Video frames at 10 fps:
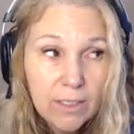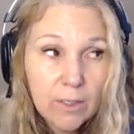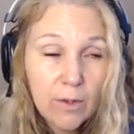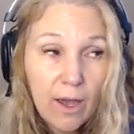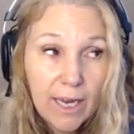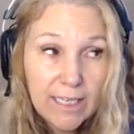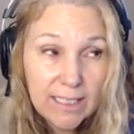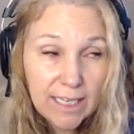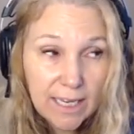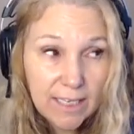So the
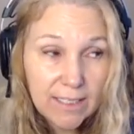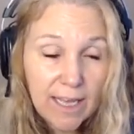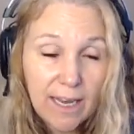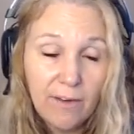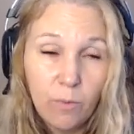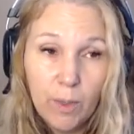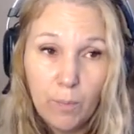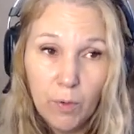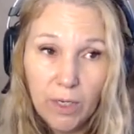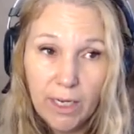idea is that if we
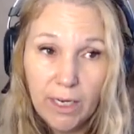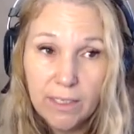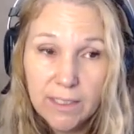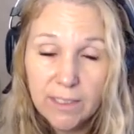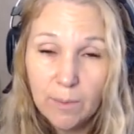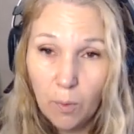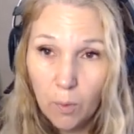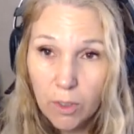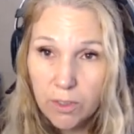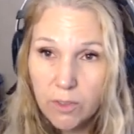put in
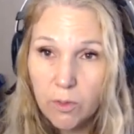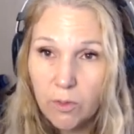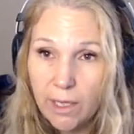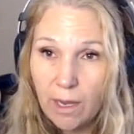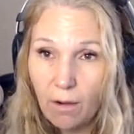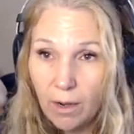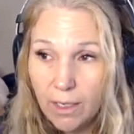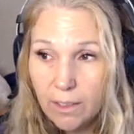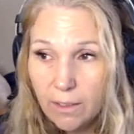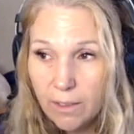supports early
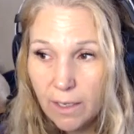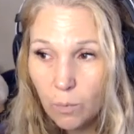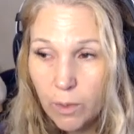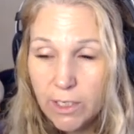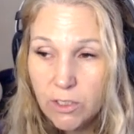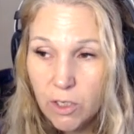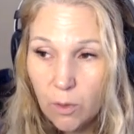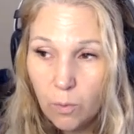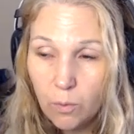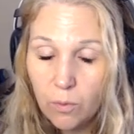on, then we
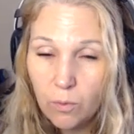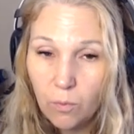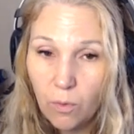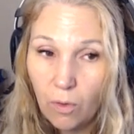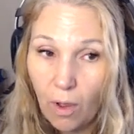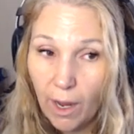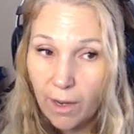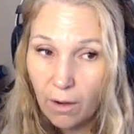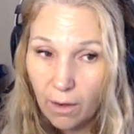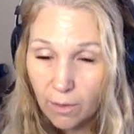don't
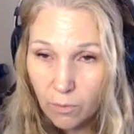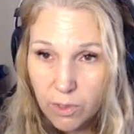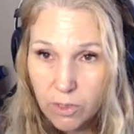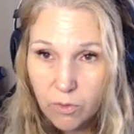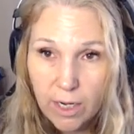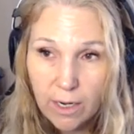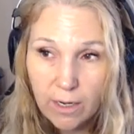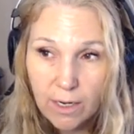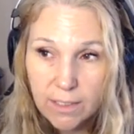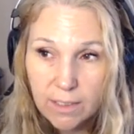rely on restraint
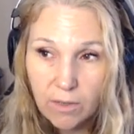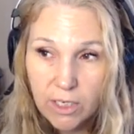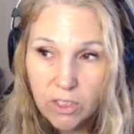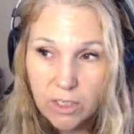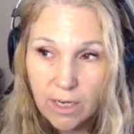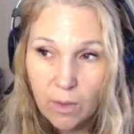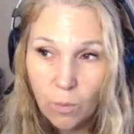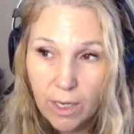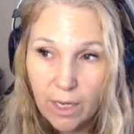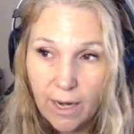and isolation,
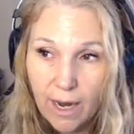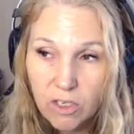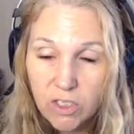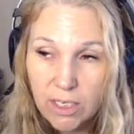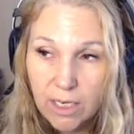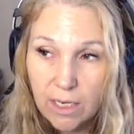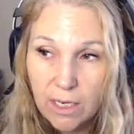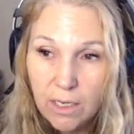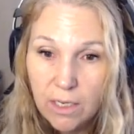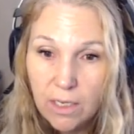and we can actually